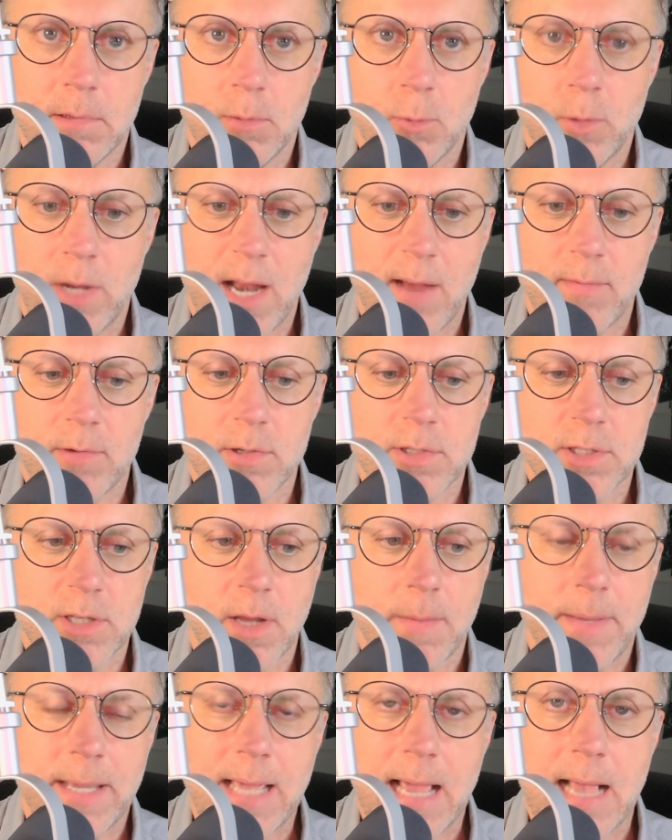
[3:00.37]
the whatever
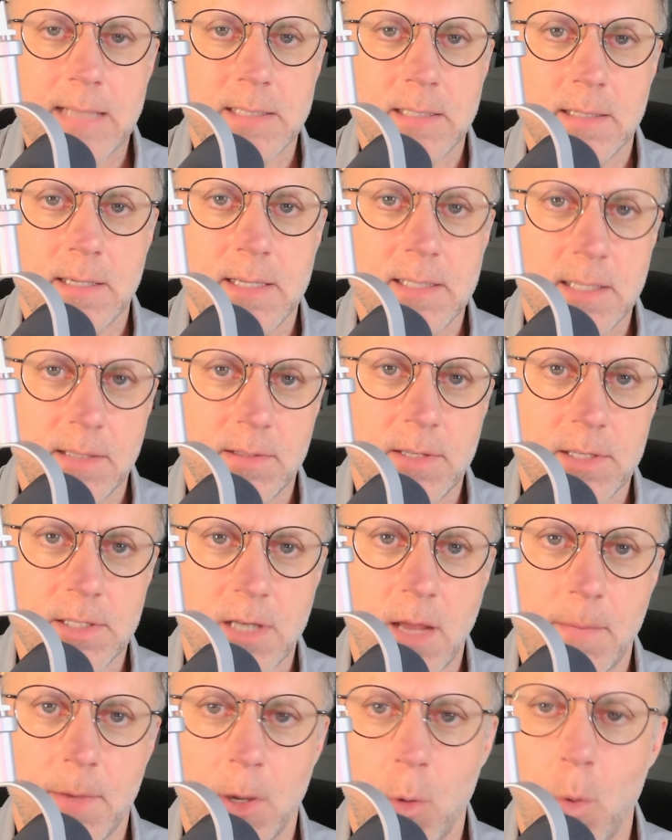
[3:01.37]
stomach acid is in the
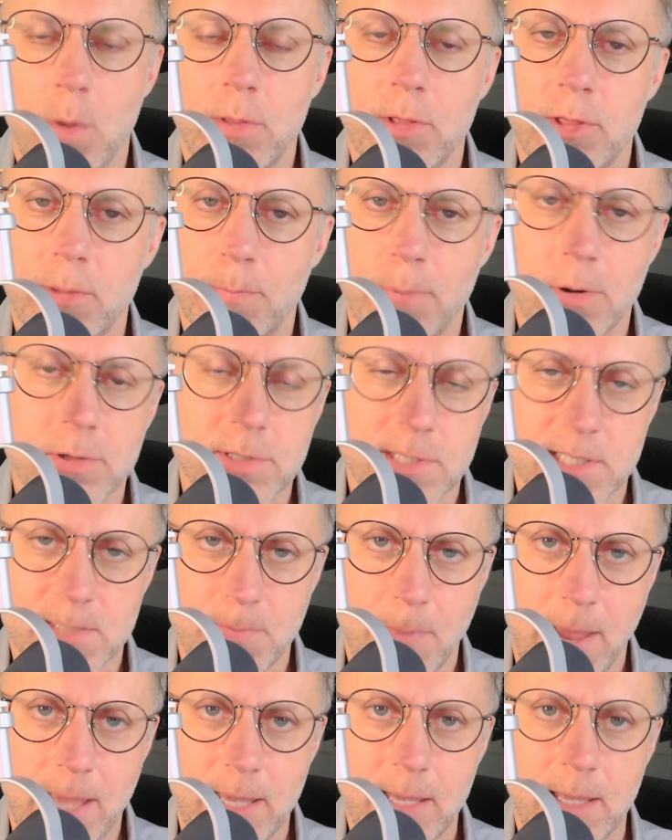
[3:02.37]
stomach whether the person's
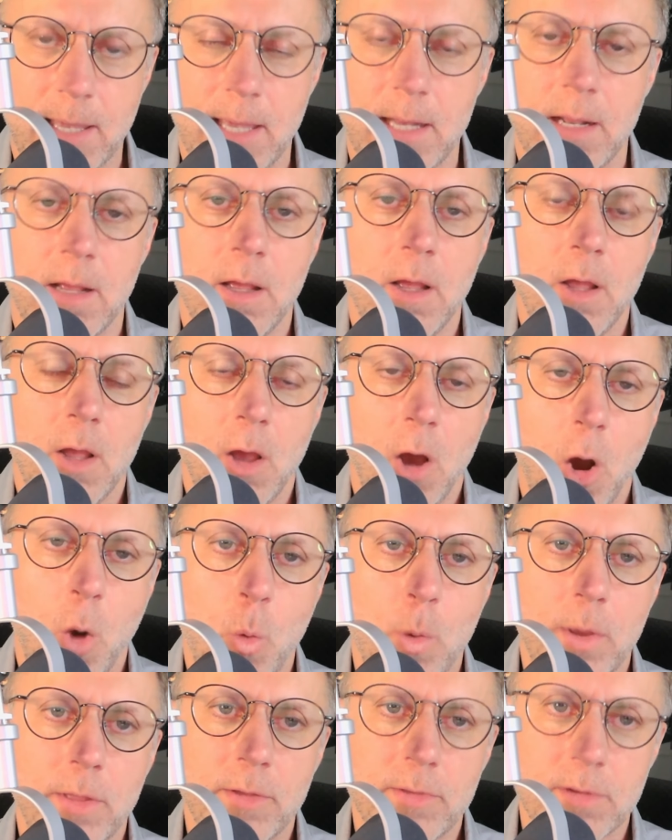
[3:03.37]
making it
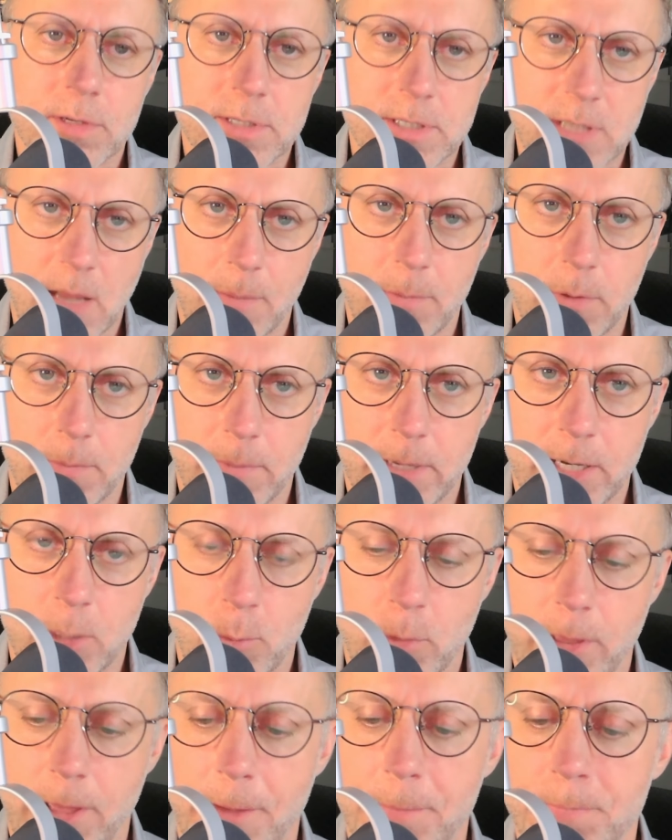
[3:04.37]
or whether they're
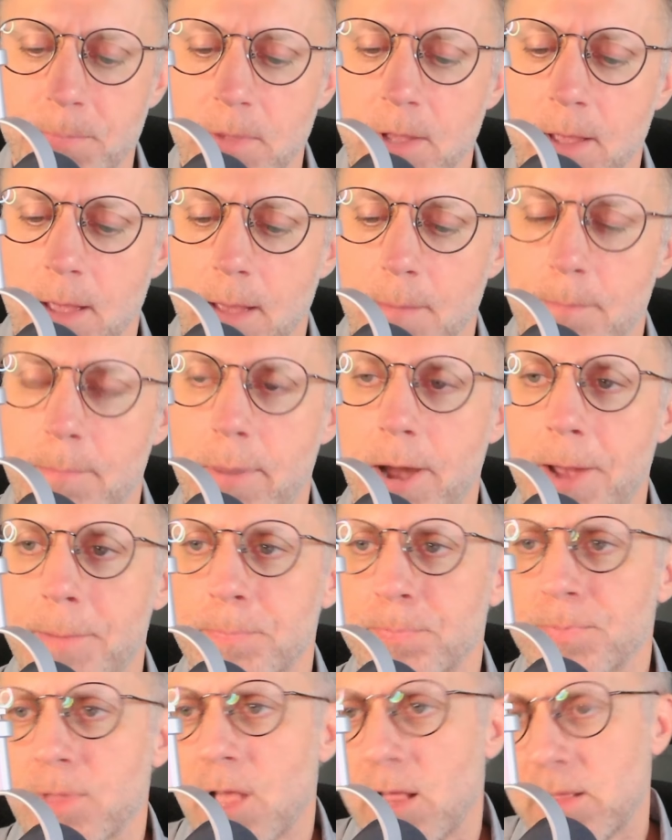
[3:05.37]
supplementing with it but
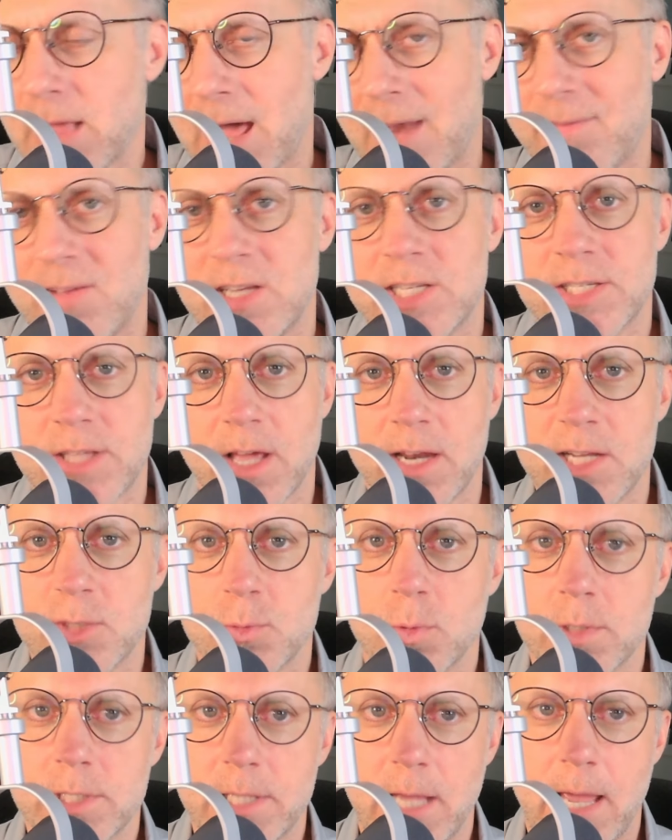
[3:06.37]
a lot of these
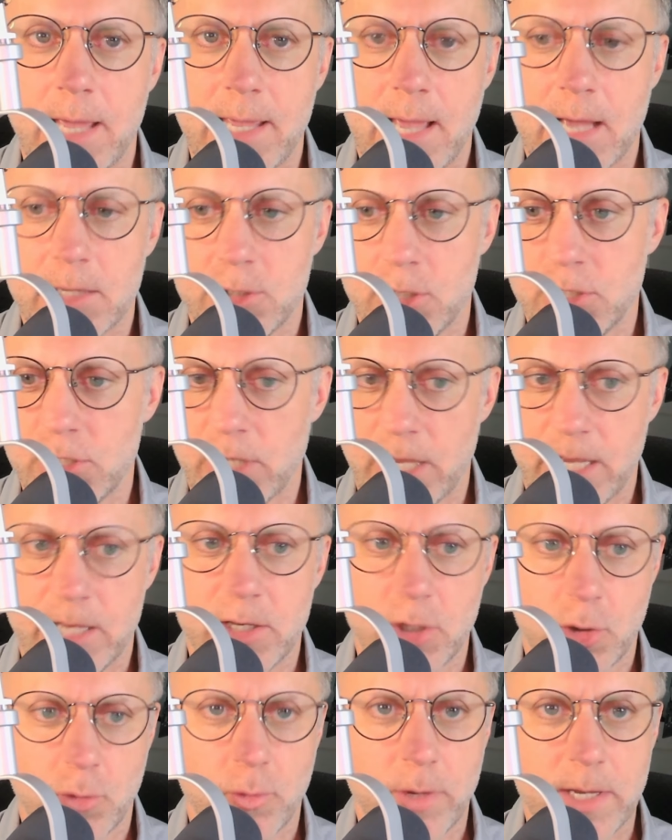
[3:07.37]
studies will say, yeah, just
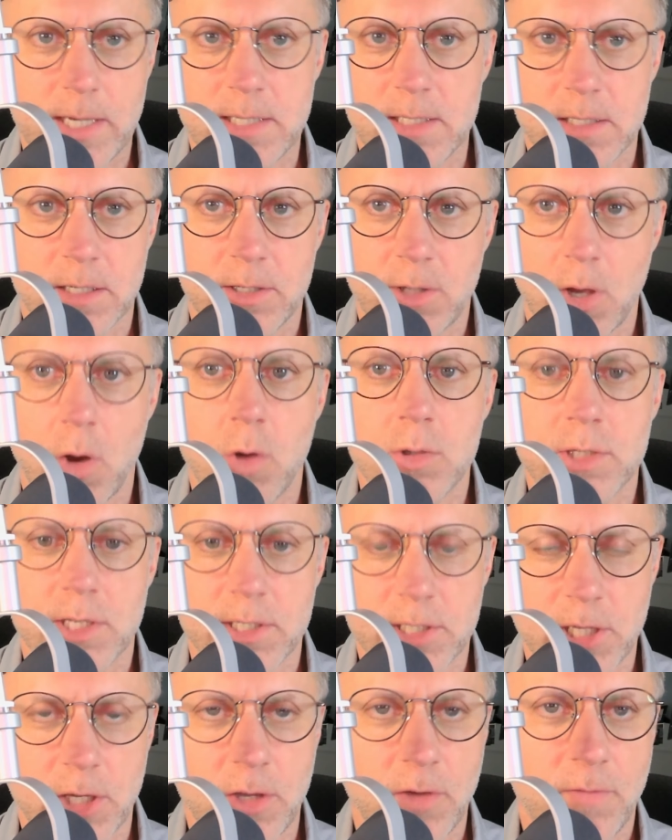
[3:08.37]
increase the dose
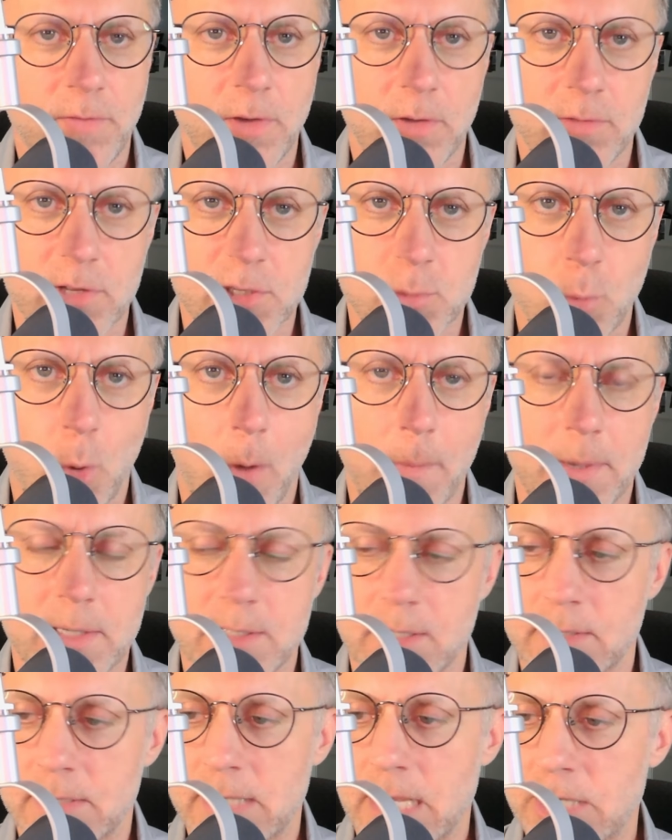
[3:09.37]
until you feel this warming
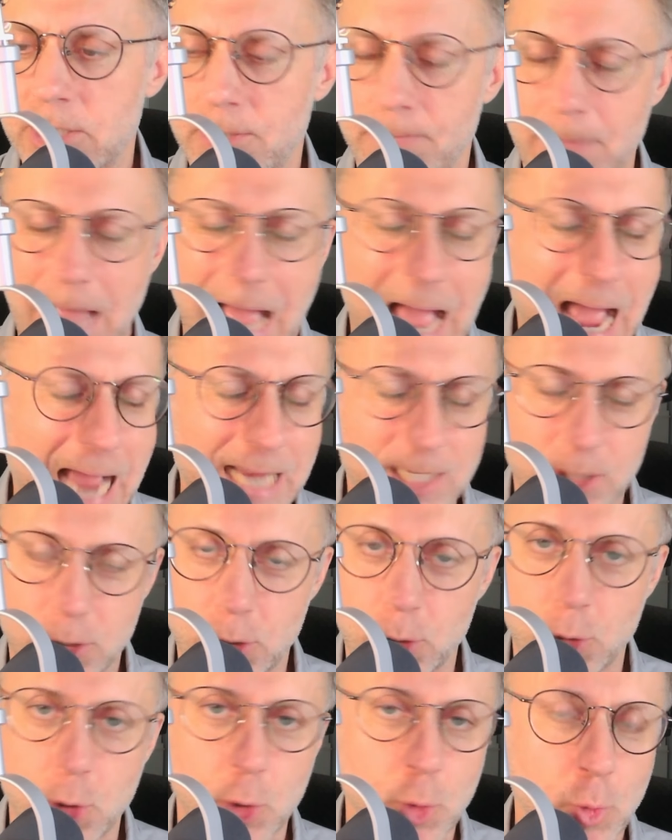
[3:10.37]
sensation. I
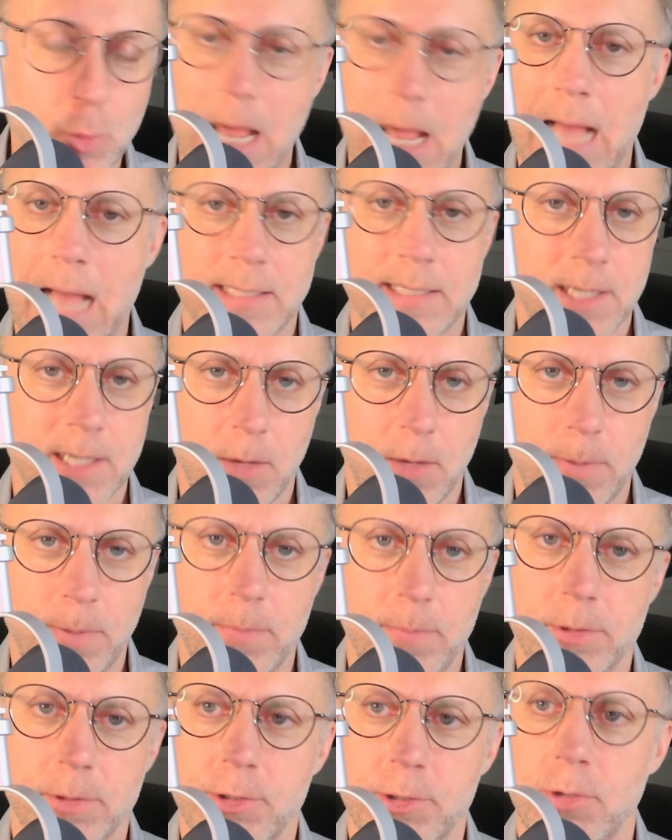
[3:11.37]
do not tell
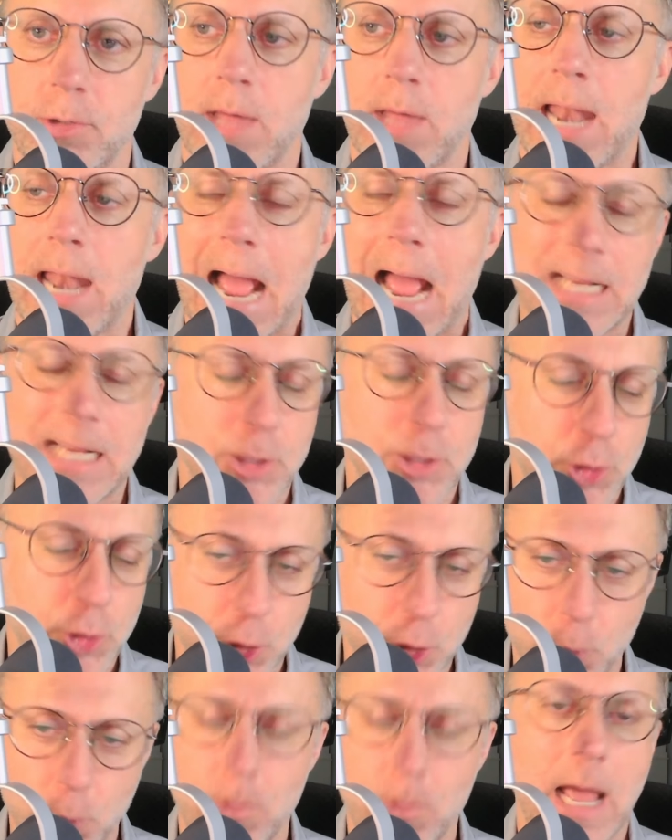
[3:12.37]
people to do that. I
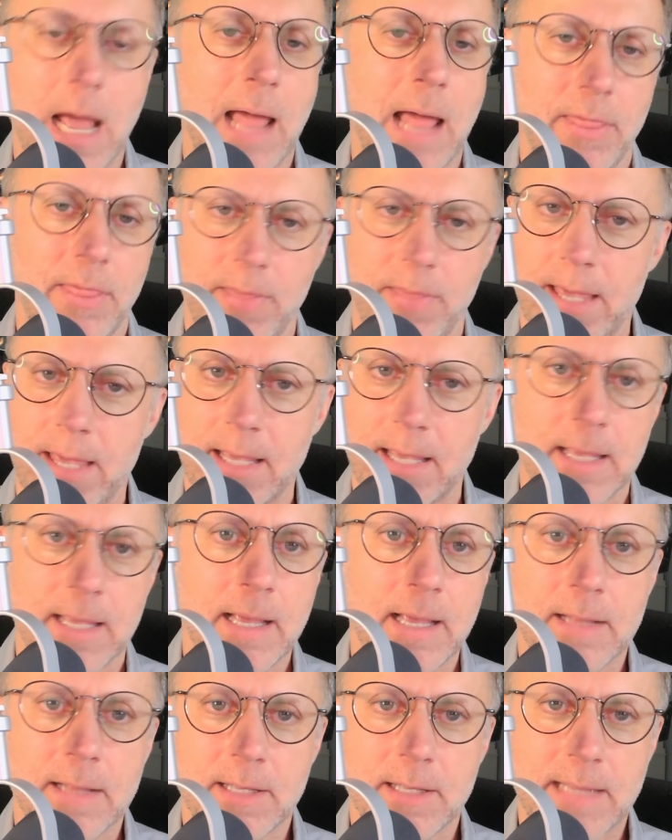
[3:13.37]
do not think
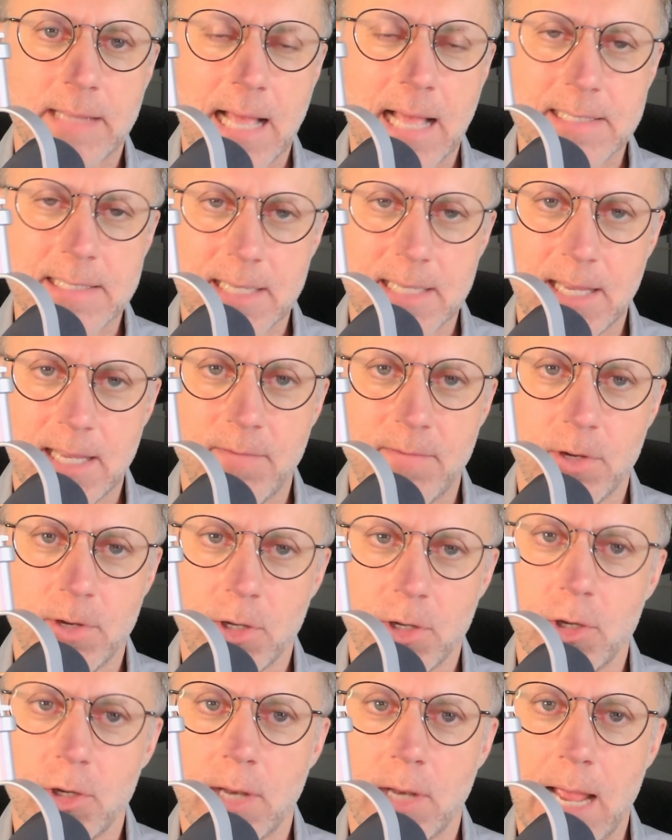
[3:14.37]
that that's even
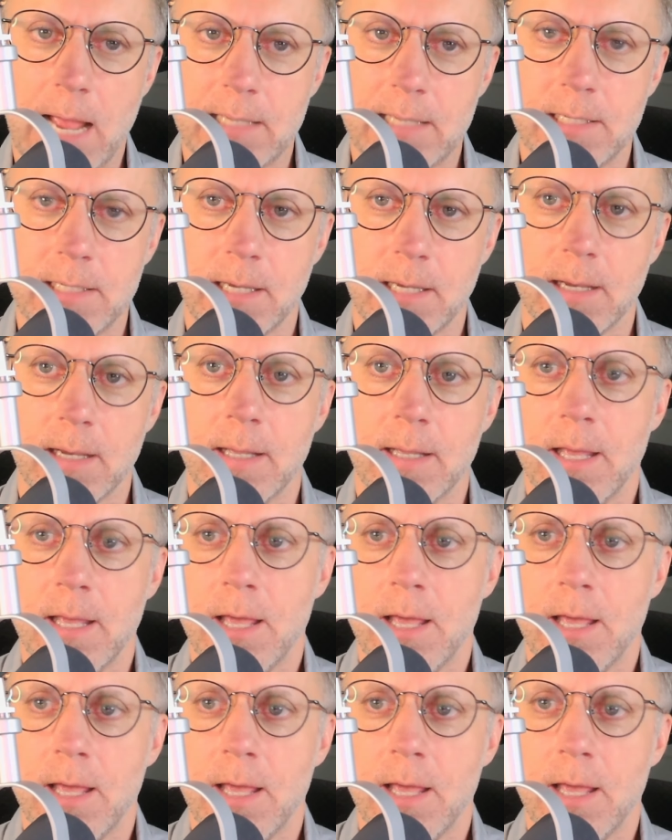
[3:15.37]
a good idea.